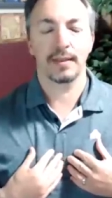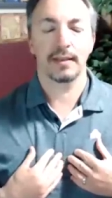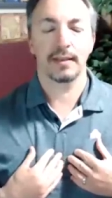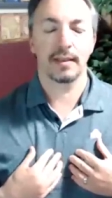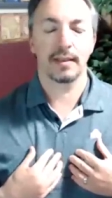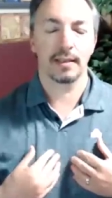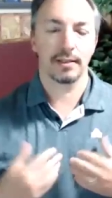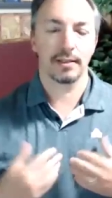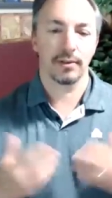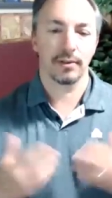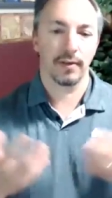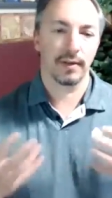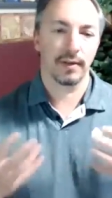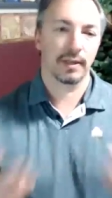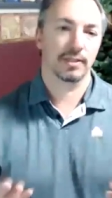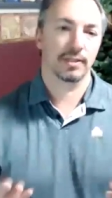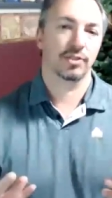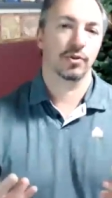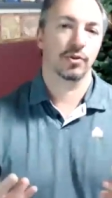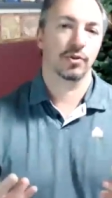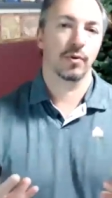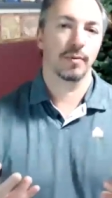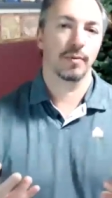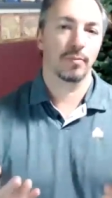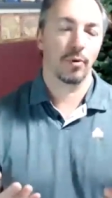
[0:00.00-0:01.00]
And so I think
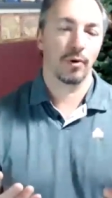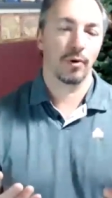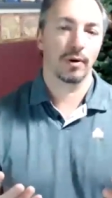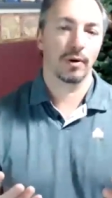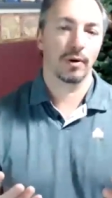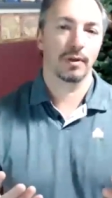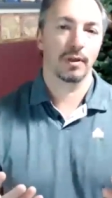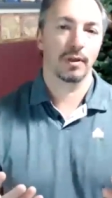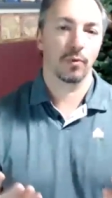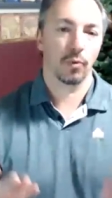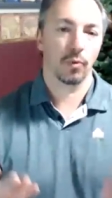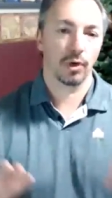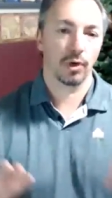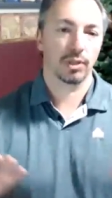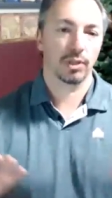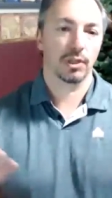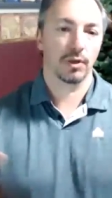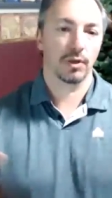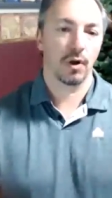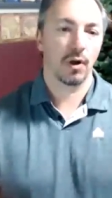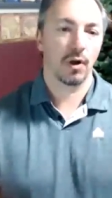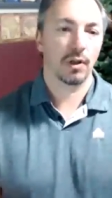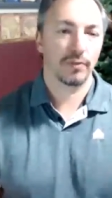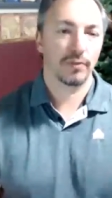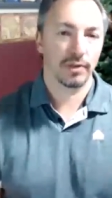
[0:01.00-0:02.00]
it's so important, the work
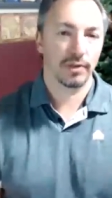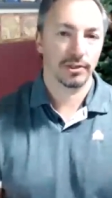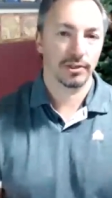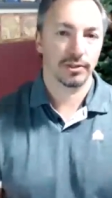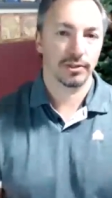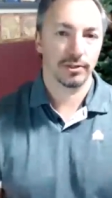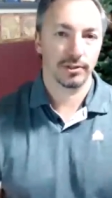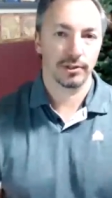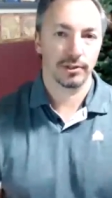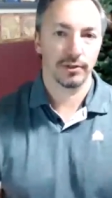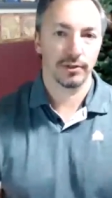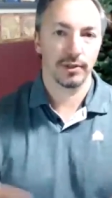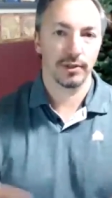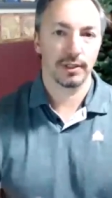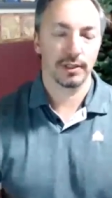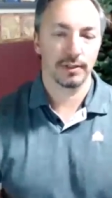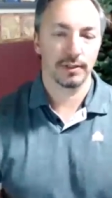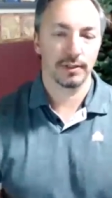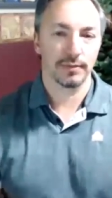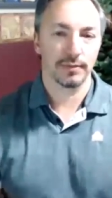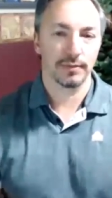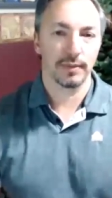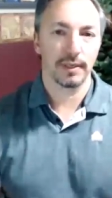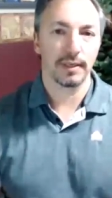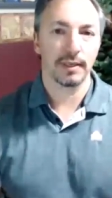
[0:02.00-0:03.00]
that all of us are doing,
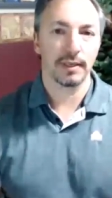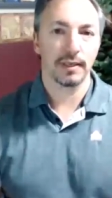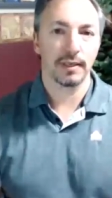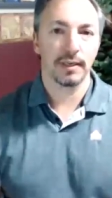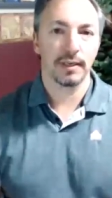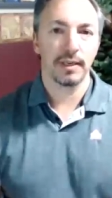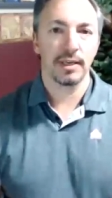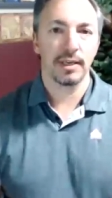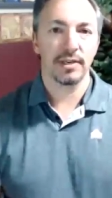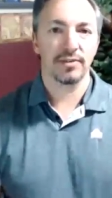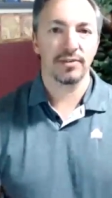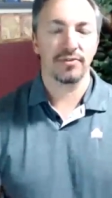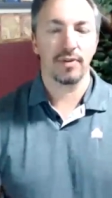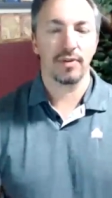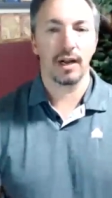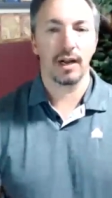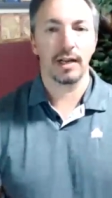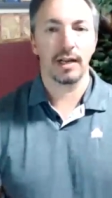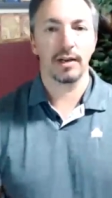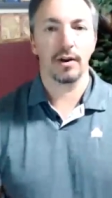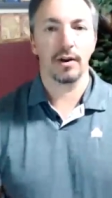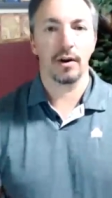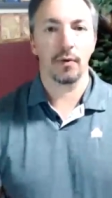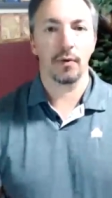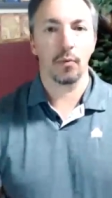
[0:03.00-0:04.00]
that we
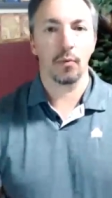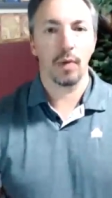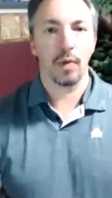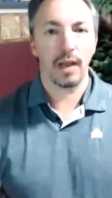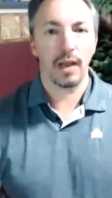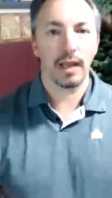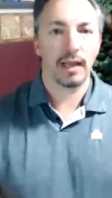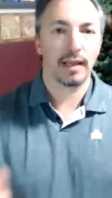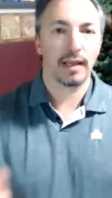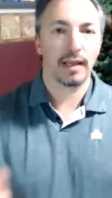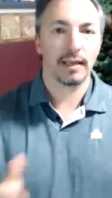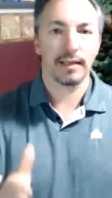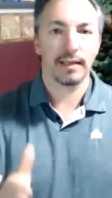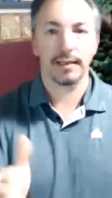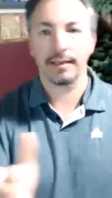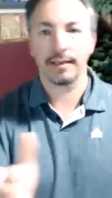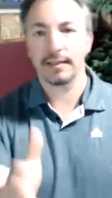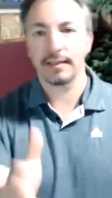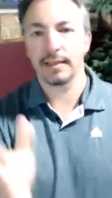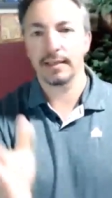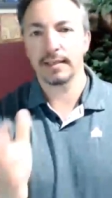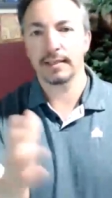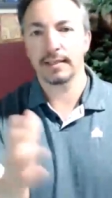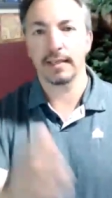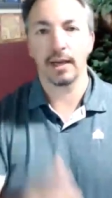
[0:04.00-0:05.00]
find our way
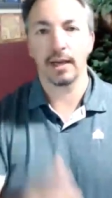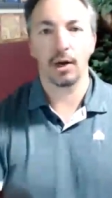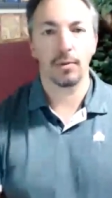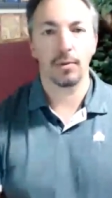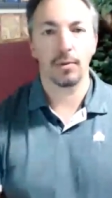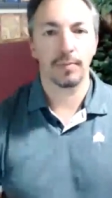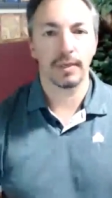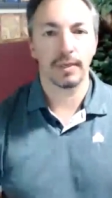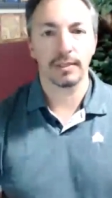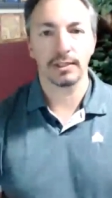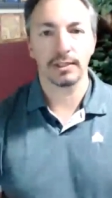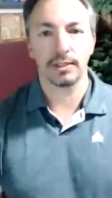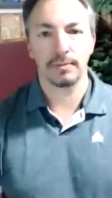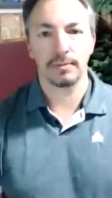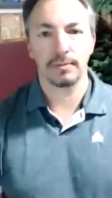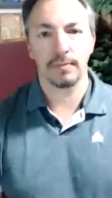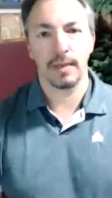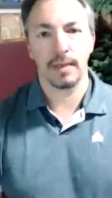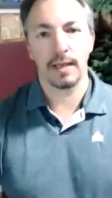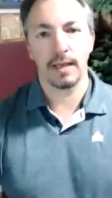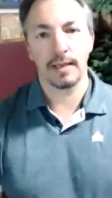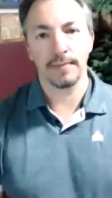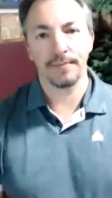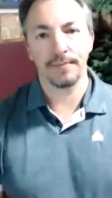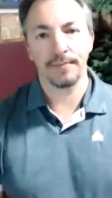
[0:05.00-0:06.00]
into helping
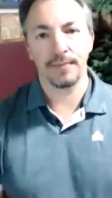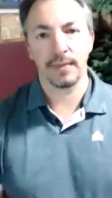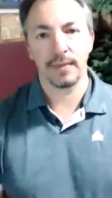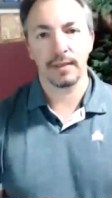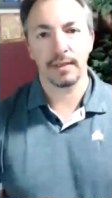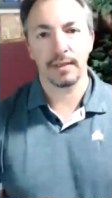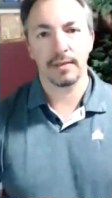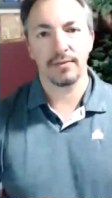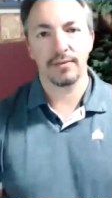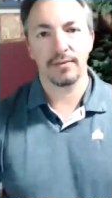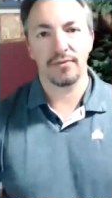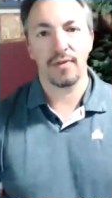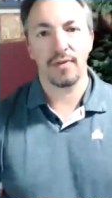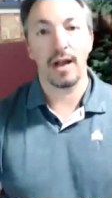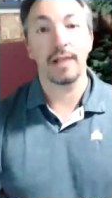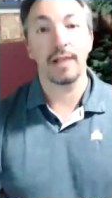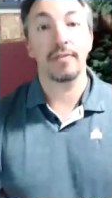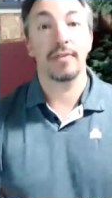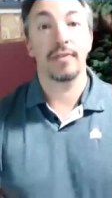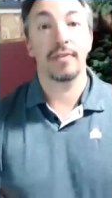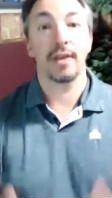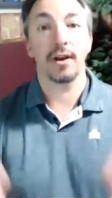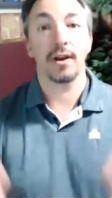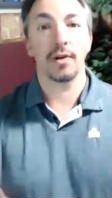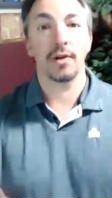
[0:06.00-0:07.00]
men
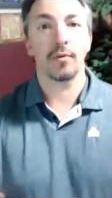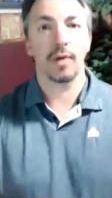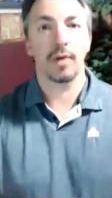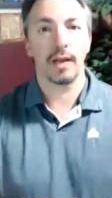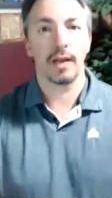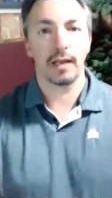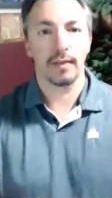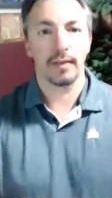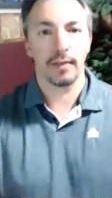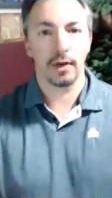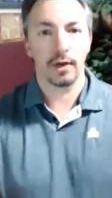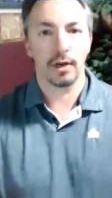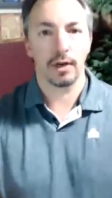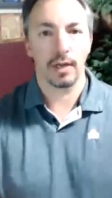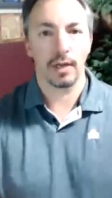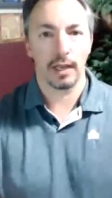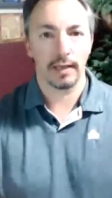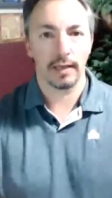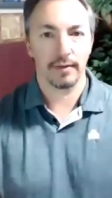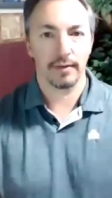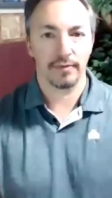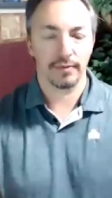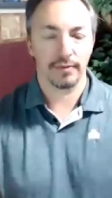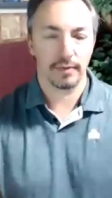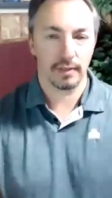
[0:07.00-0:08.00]
find their way in their
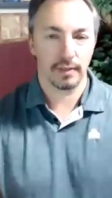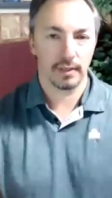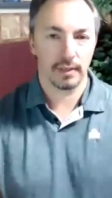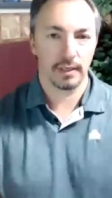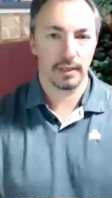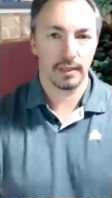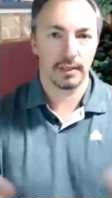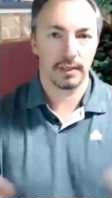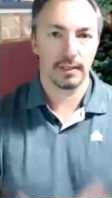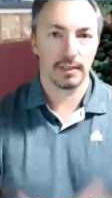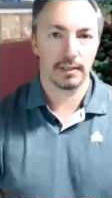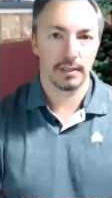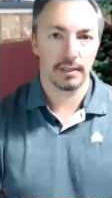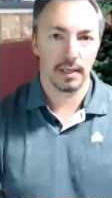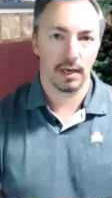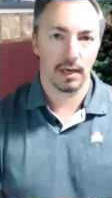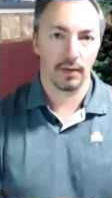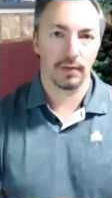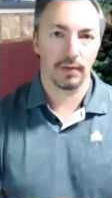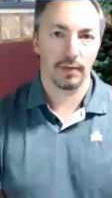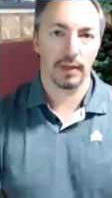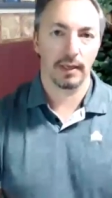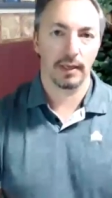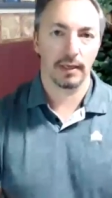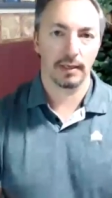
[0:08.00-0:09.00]
life and in
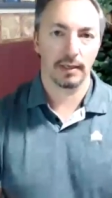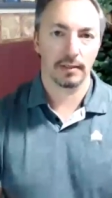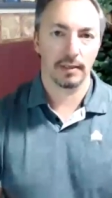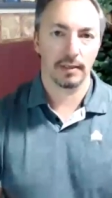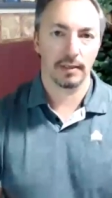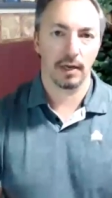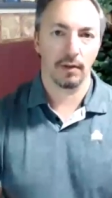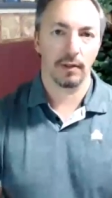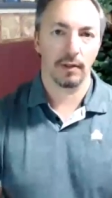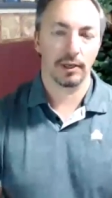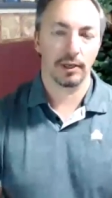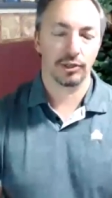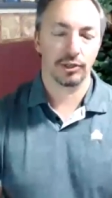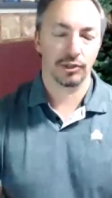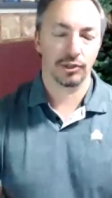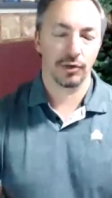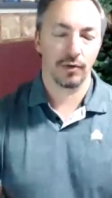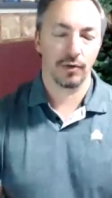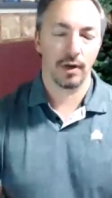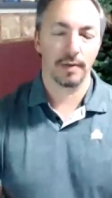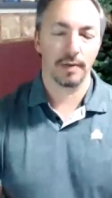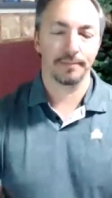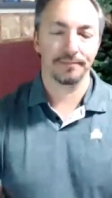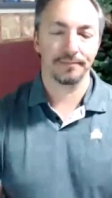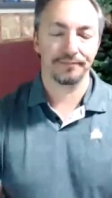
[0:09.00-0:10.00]
how they
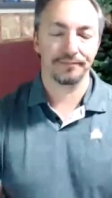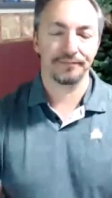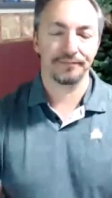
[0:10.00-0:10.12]
show up.